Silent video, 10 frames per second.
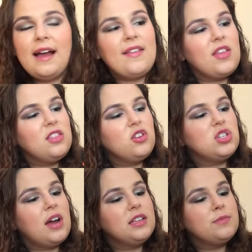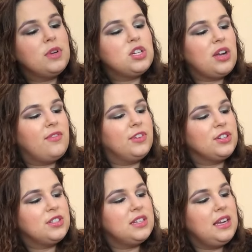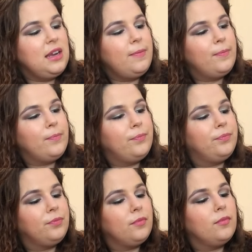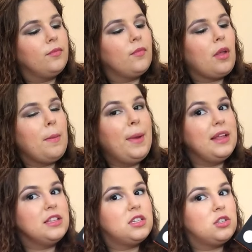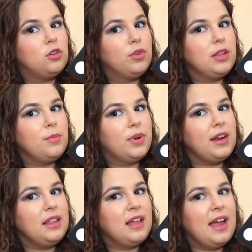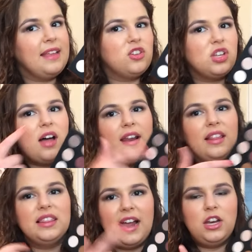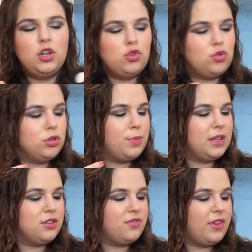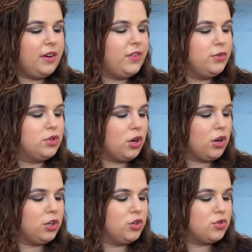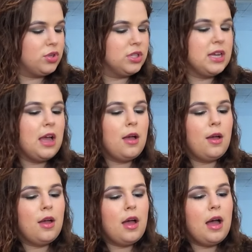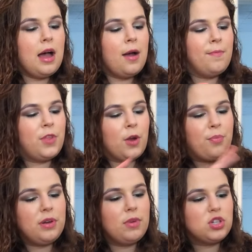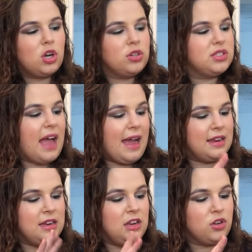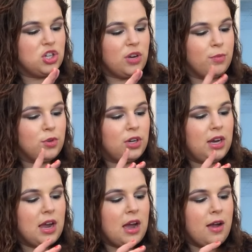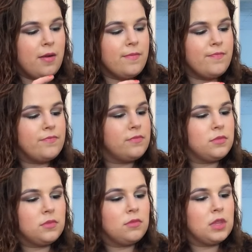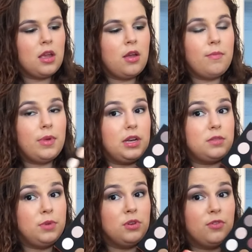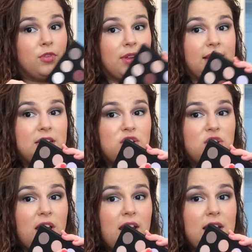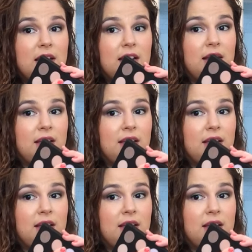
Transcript: I think there's not as much diversity, but it's still really pretty. Like, there's a lot of light neutrals, but there's very few dark neutrals. They're pretty much all satiny or shimmery, but it's beautiful. Like, this shade...